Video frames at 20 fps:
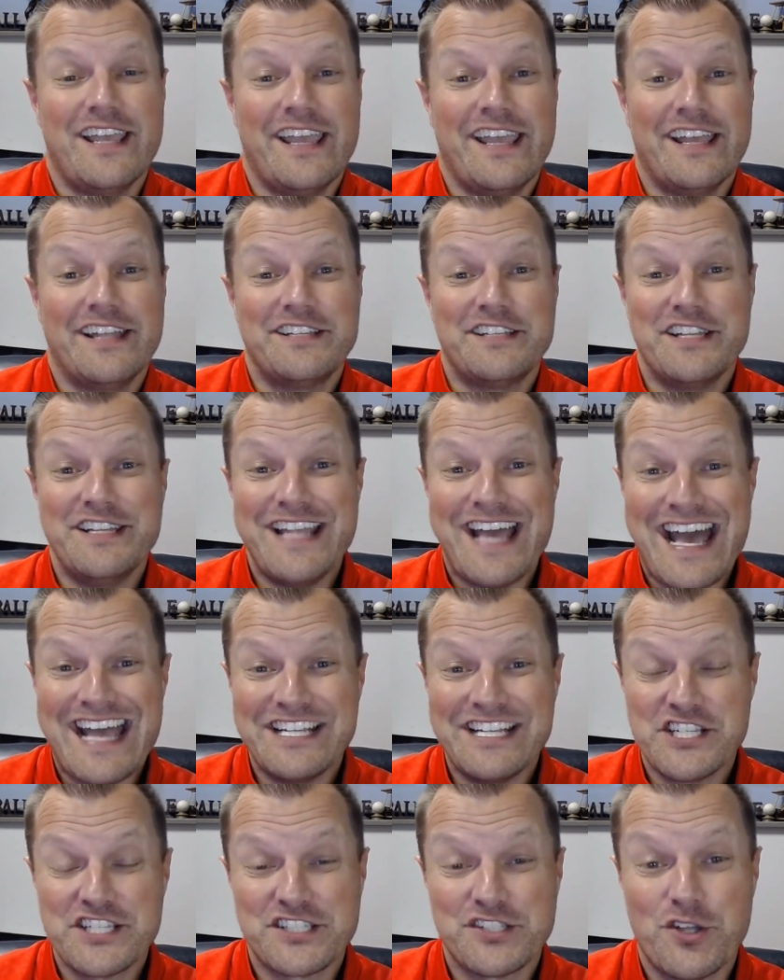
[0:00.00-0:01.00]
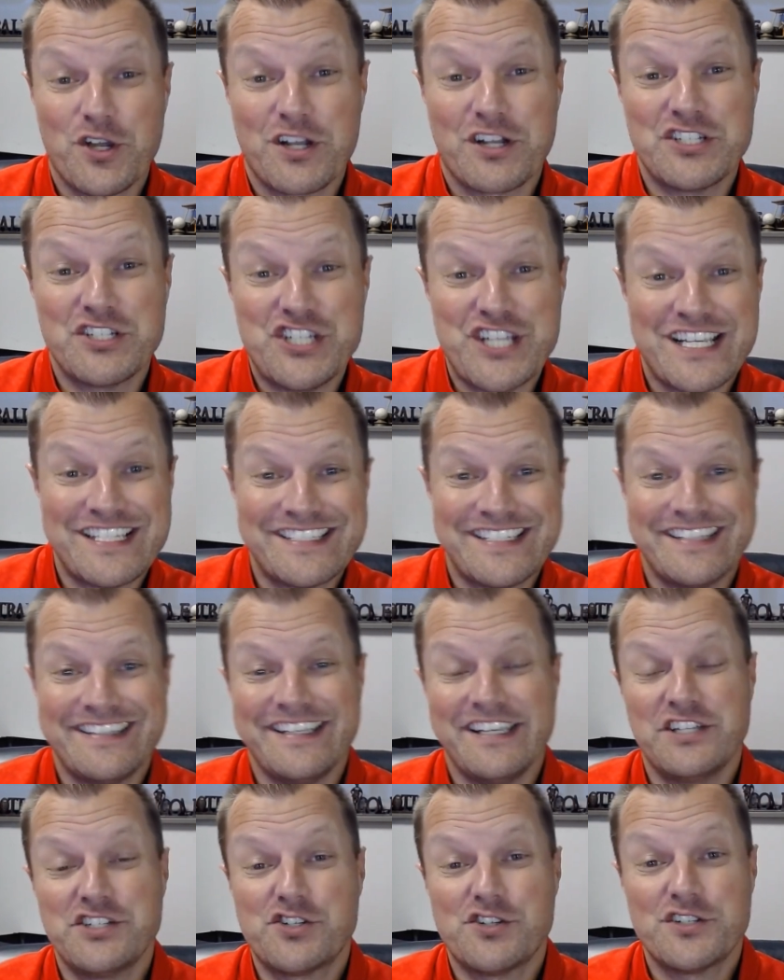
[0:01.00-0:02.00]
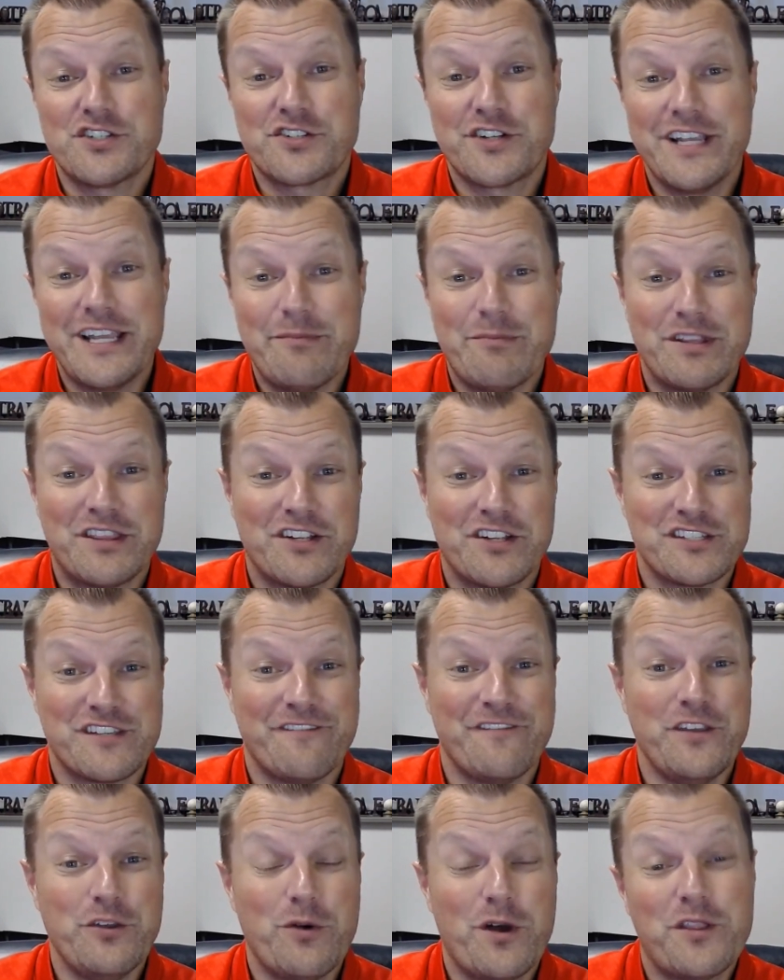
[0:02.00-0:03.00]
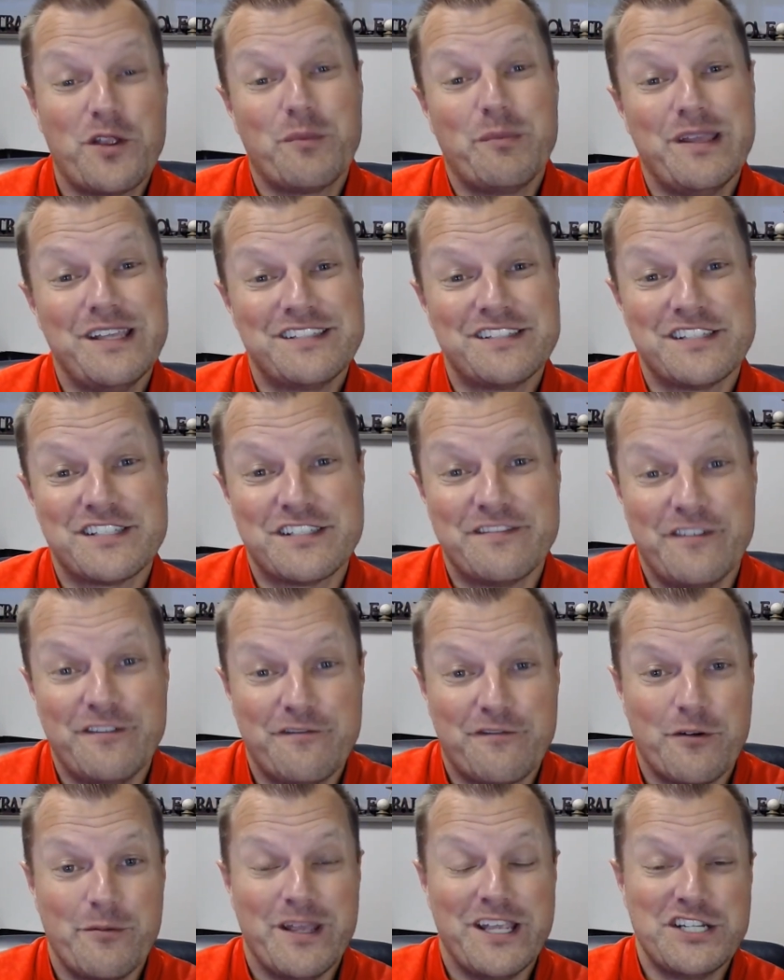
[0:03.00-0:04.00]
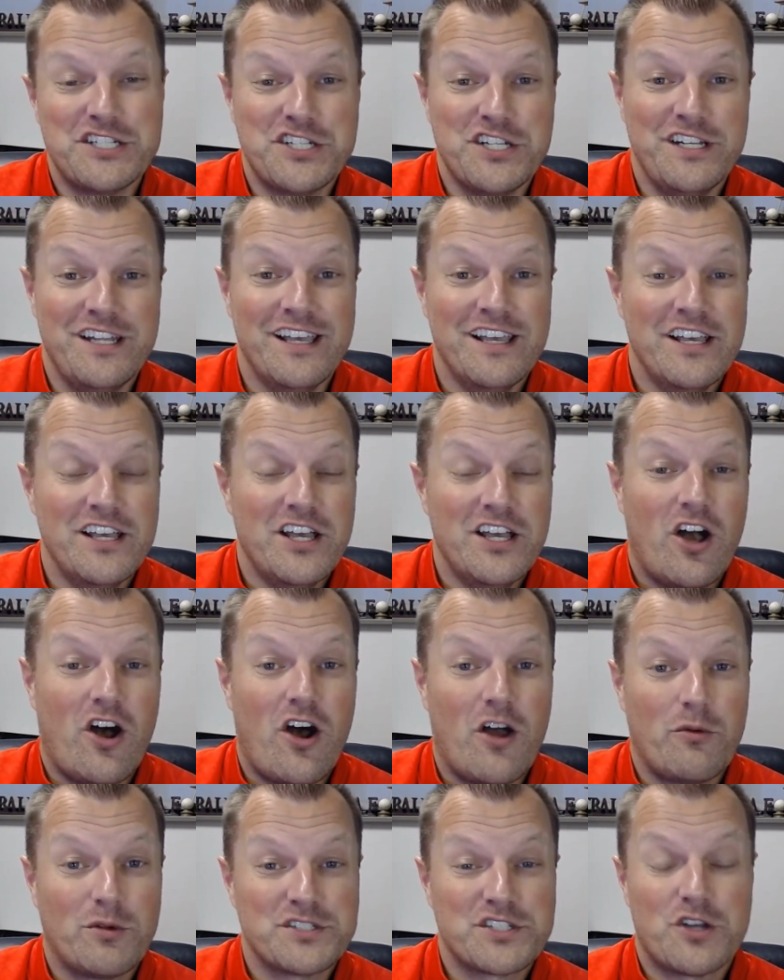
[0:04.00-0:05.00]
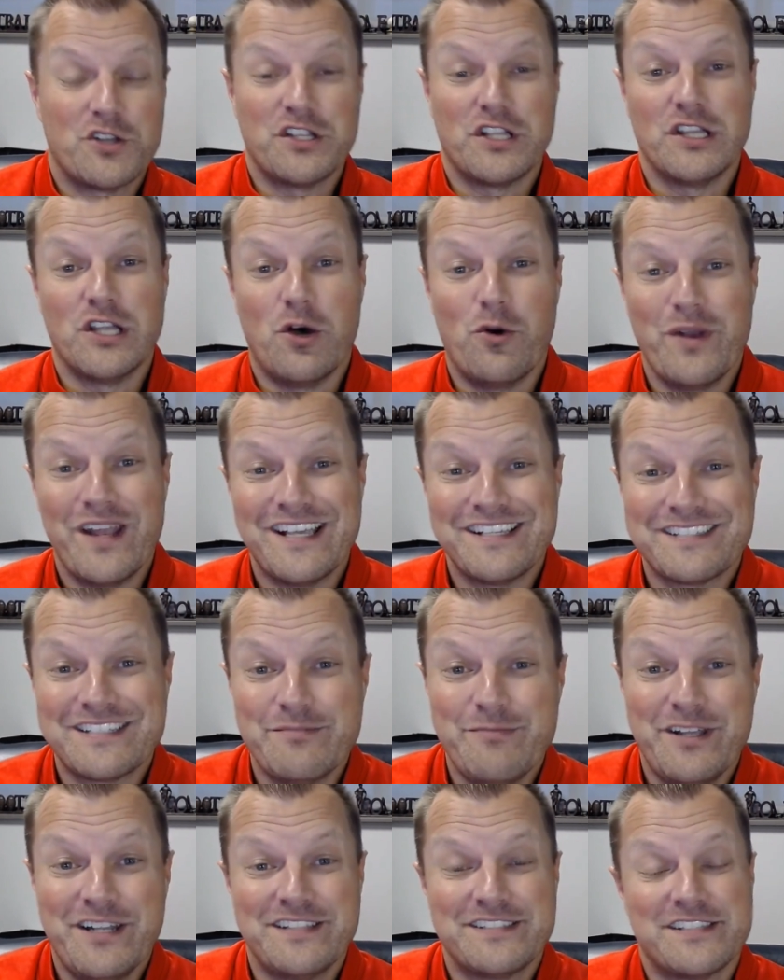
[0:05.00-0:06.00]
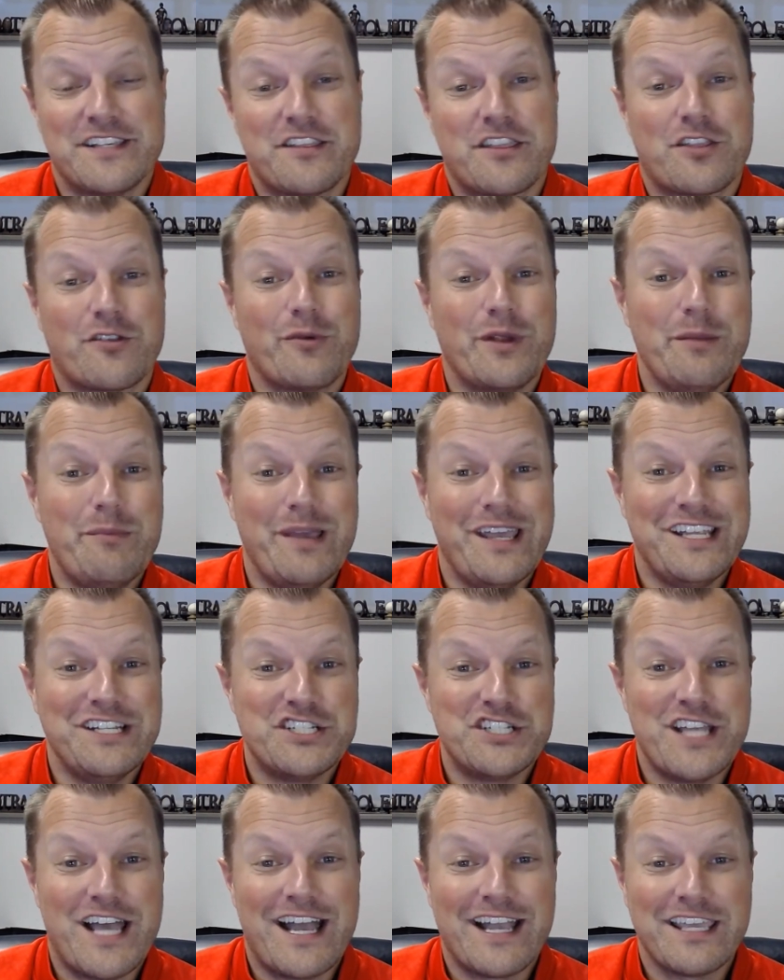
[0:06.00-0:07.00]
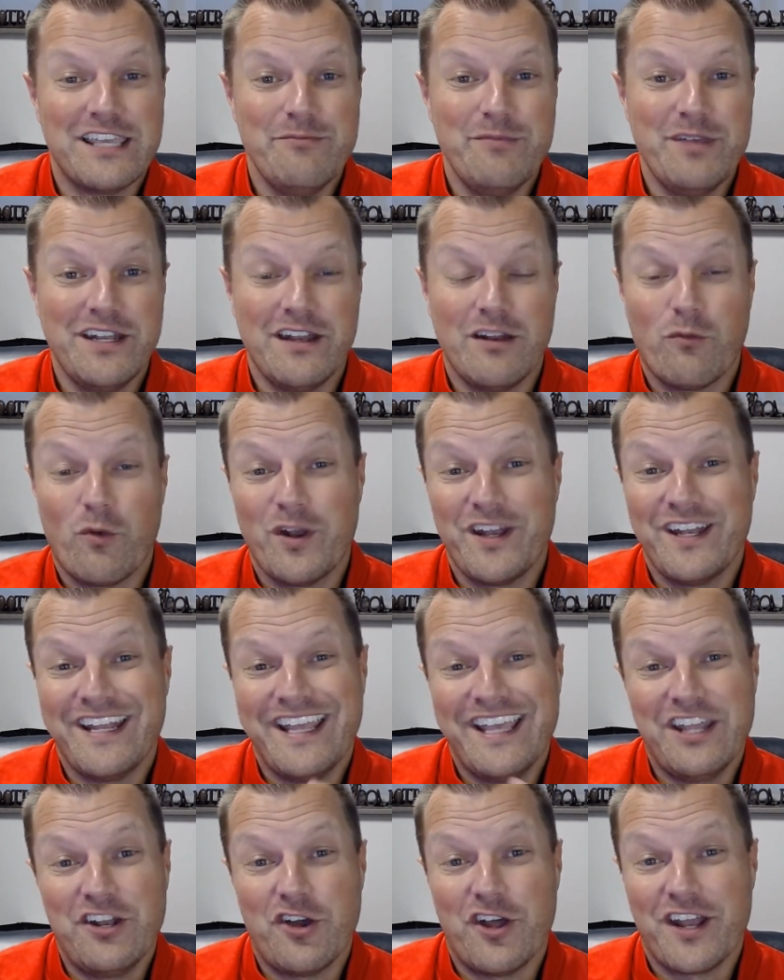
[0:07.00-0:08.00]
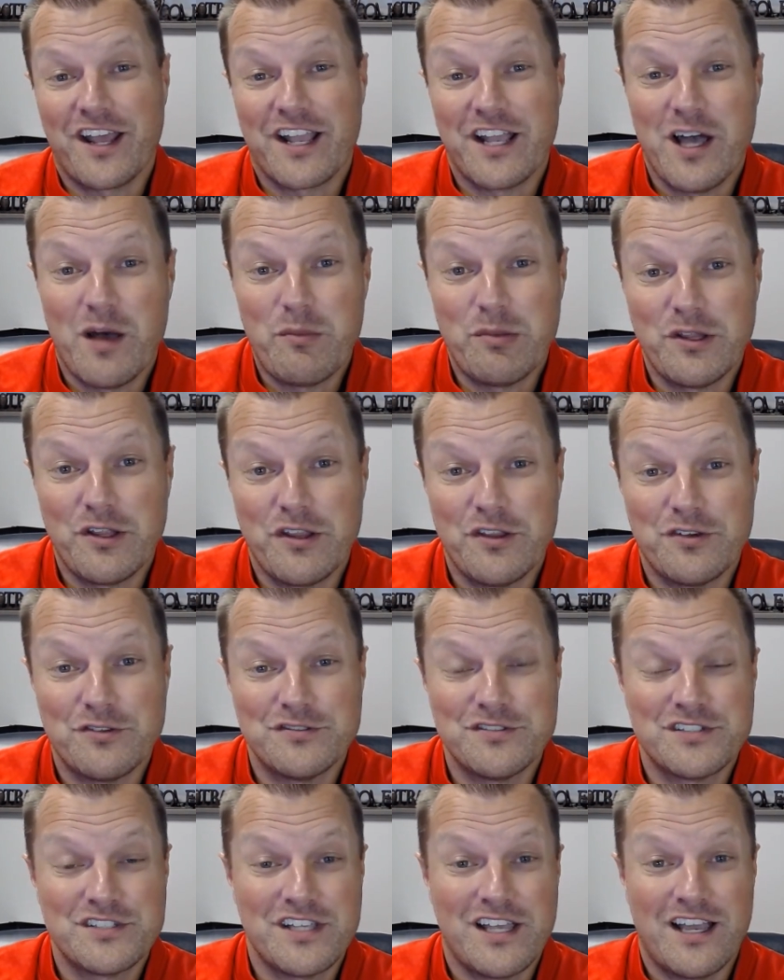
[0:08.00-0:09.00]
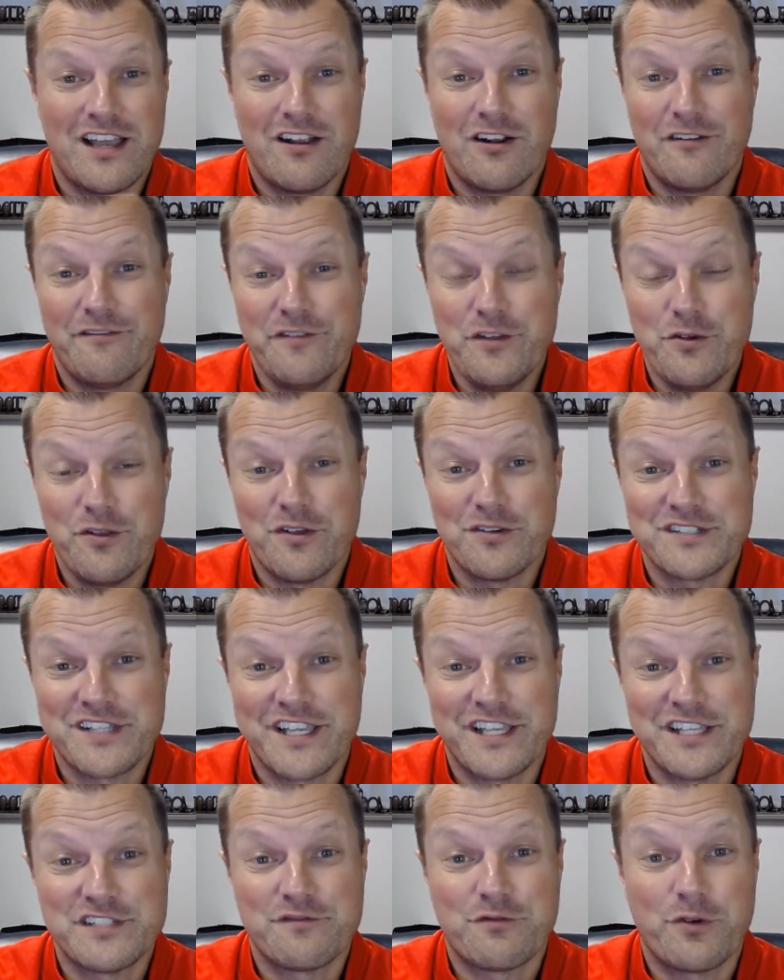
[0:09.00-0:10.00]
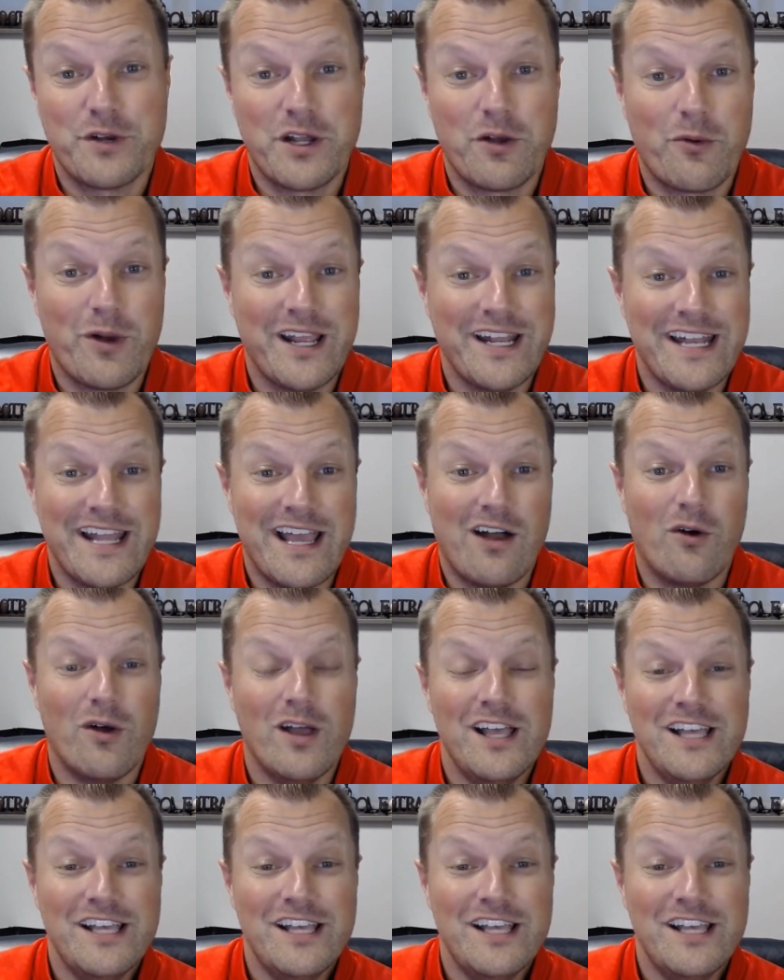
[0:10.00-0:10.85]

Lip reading: and to not just look just at the interest rate, but there's a few other pieces of information on what's called a loan estimate. It's a 3-page document, and wanted to hit on a couple of those, or a few of those, I guess, for you right now.